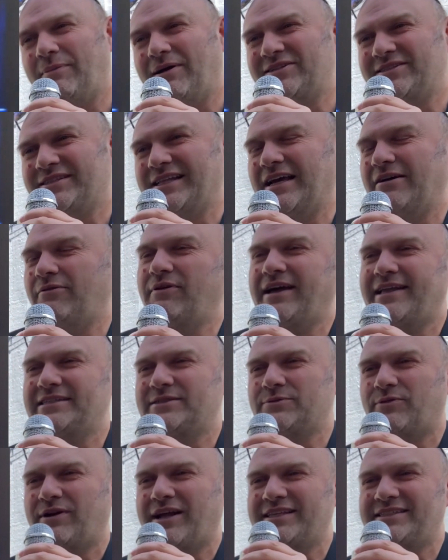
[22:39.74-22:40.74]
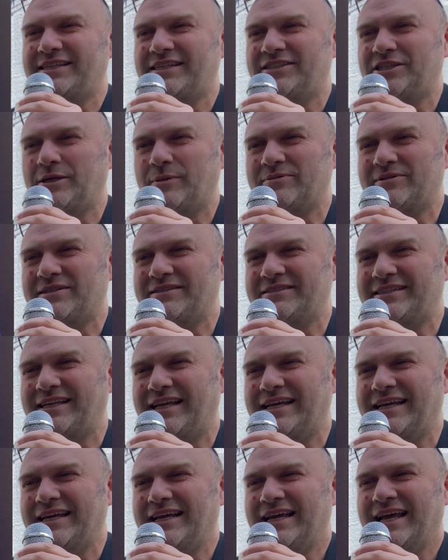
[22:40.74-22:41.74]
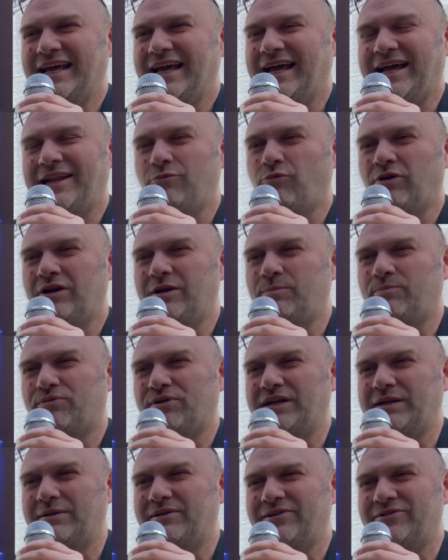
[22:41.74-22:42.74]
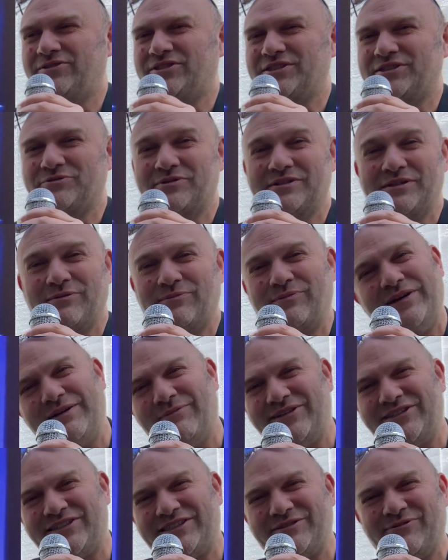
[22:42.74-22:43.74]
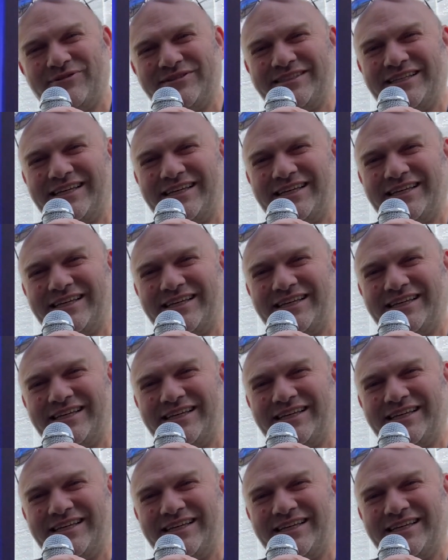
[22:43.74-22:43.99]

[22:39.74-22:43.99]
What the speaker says: magic there with Hans Moretti, superb, isn't it? And what a brilliant illusion, wasn't it? A brilliant magician, wasn't